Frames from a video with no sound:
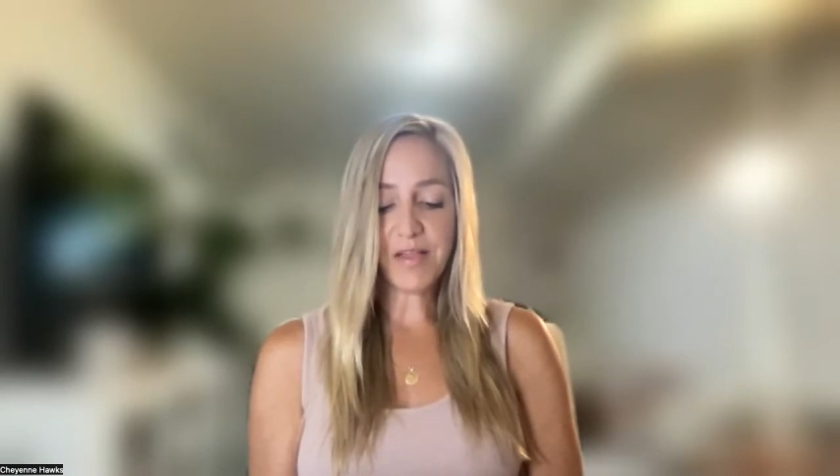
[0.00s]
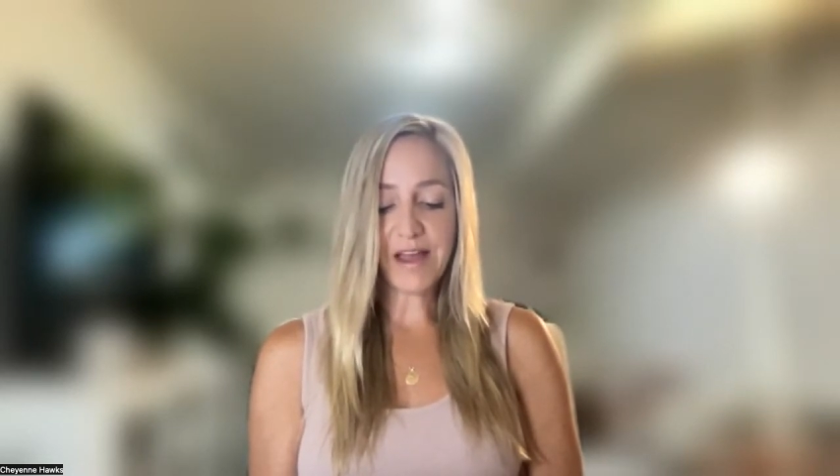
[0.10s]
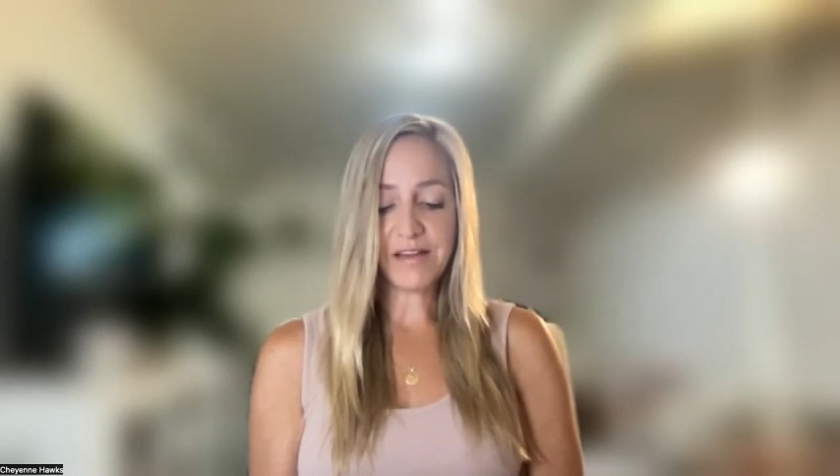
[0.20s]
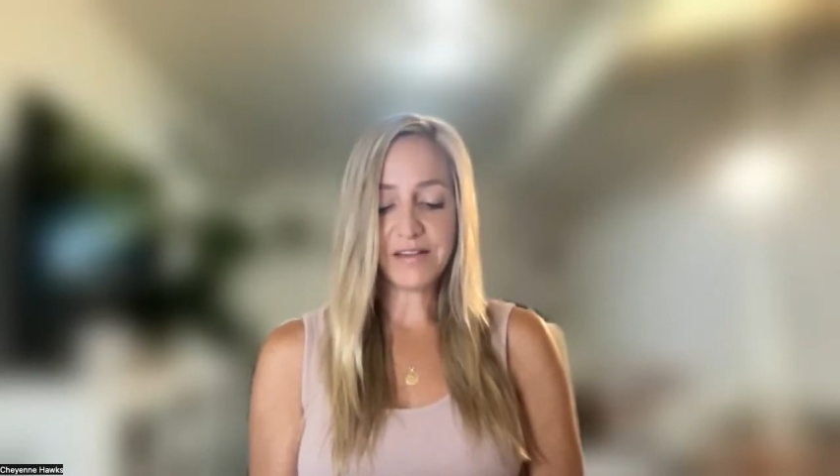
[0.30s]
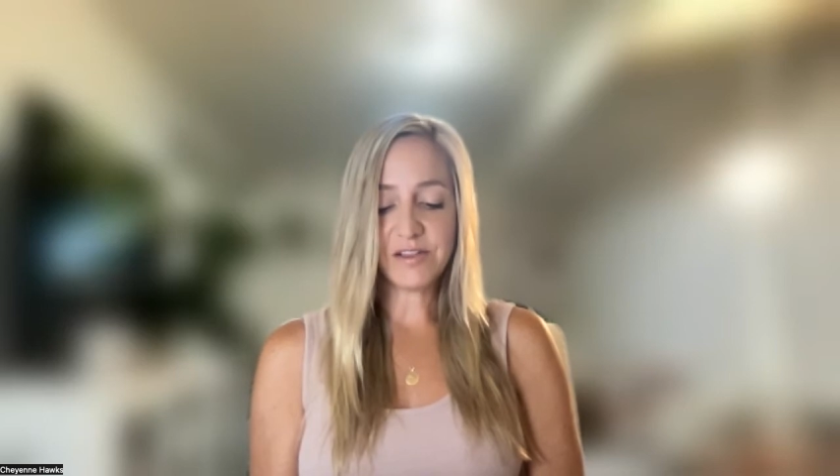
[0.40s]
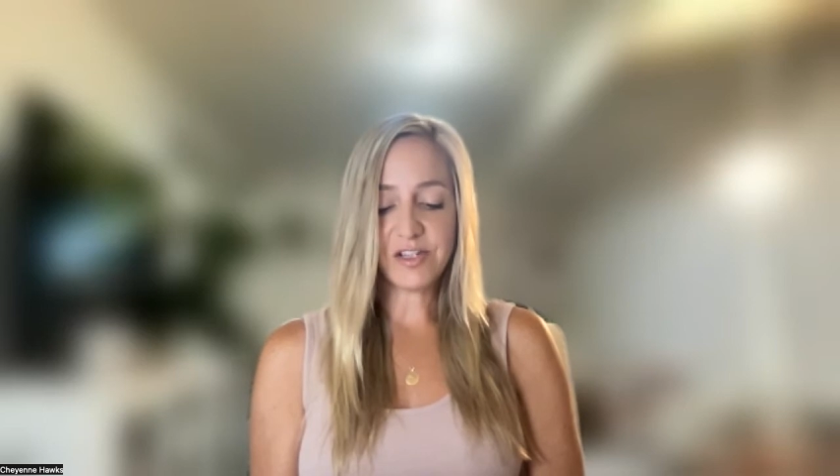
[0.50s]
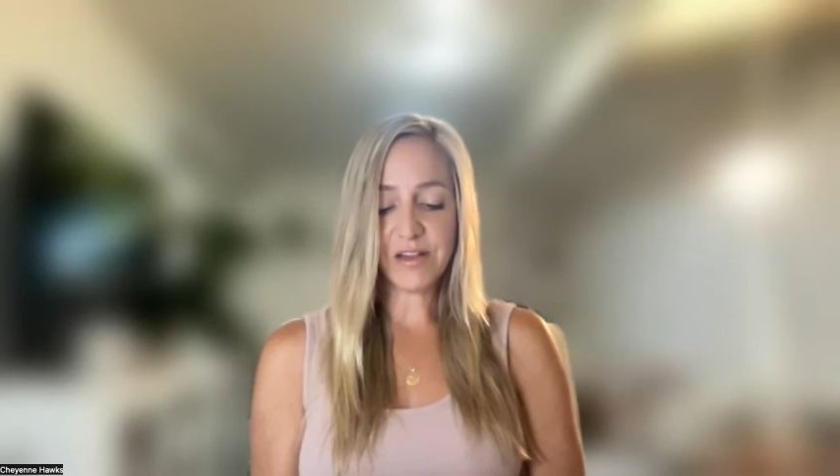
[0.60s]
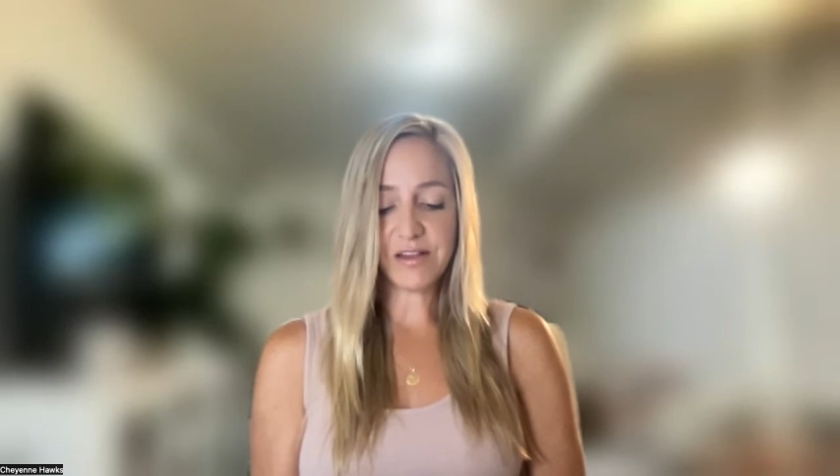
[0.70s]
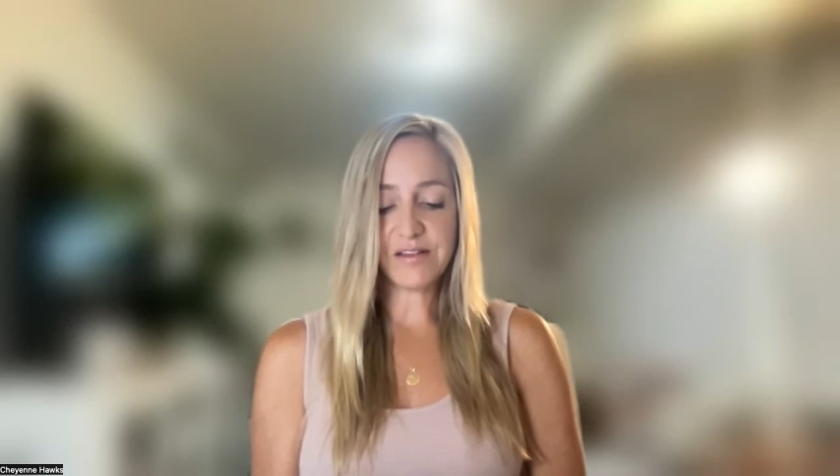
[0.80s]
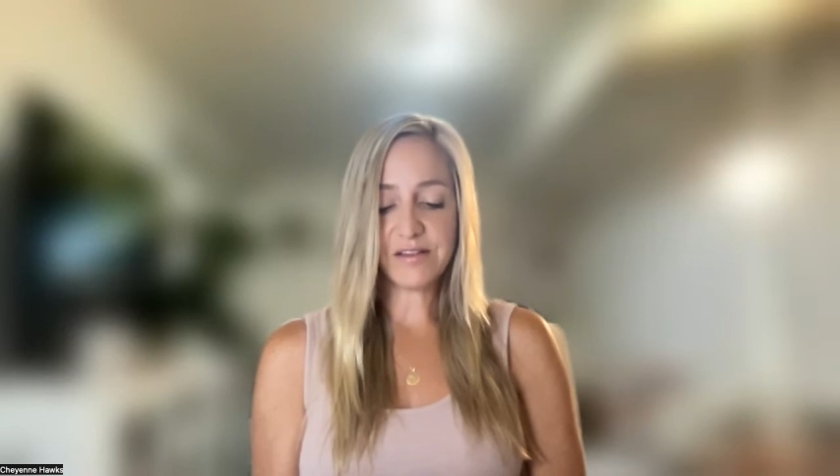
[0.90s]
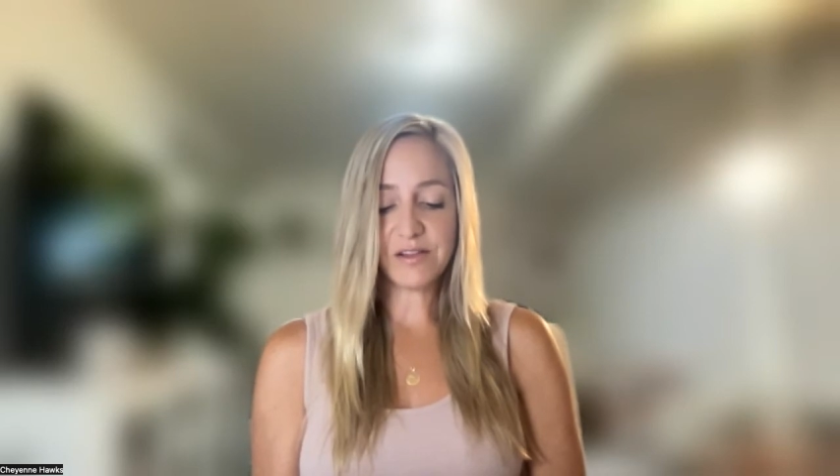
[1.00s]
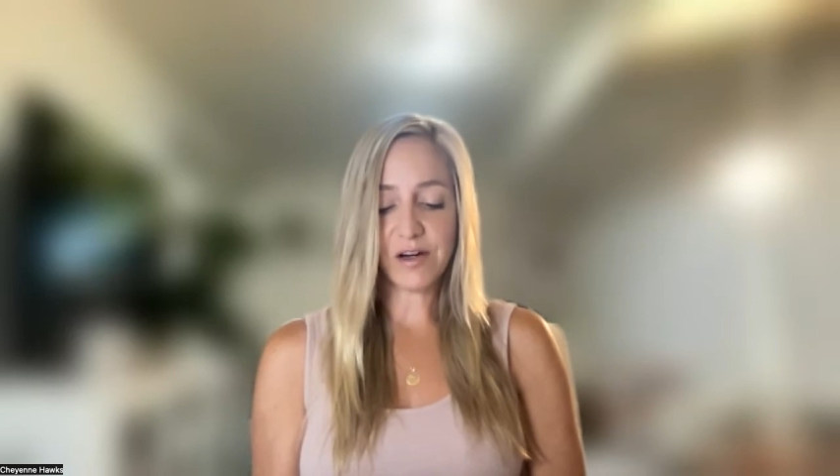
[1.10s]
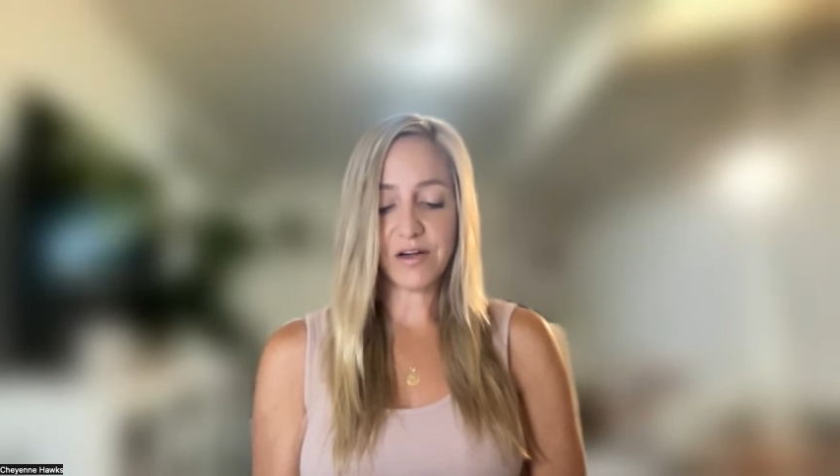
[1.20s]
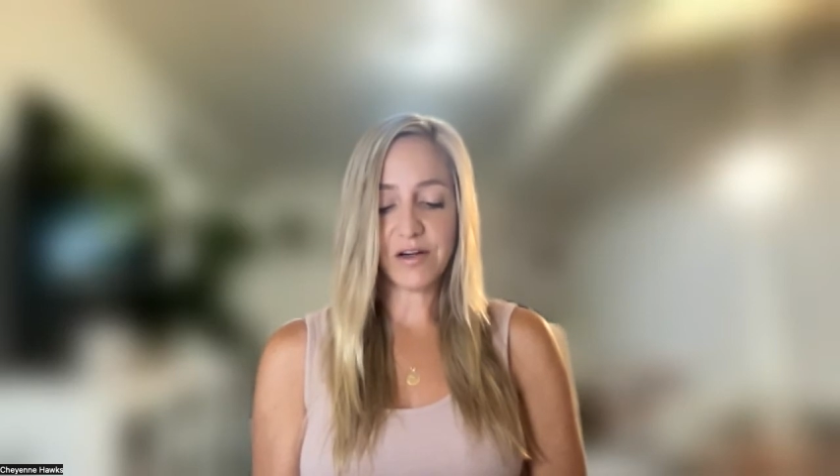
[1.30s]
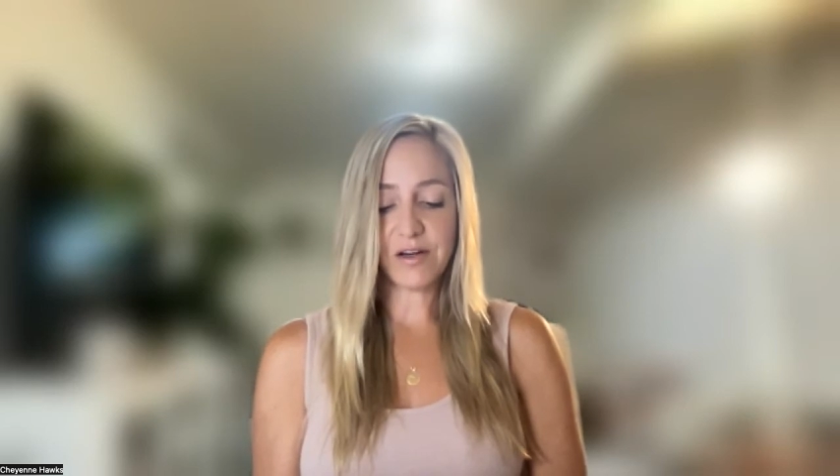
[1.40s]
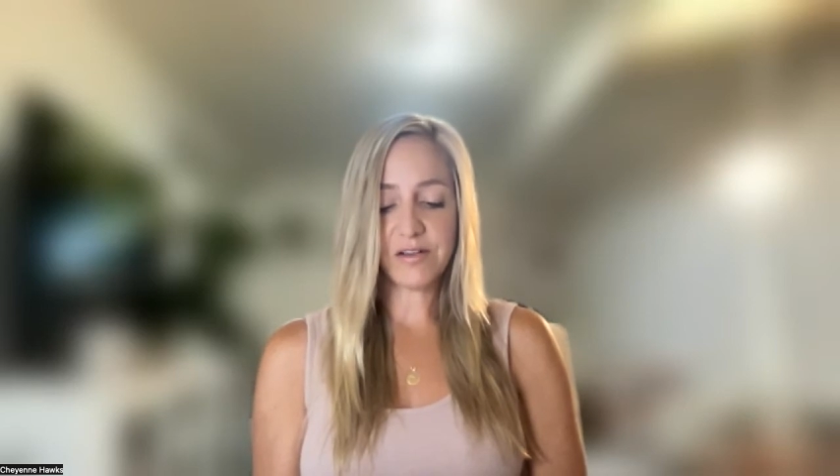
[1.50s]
light to gently start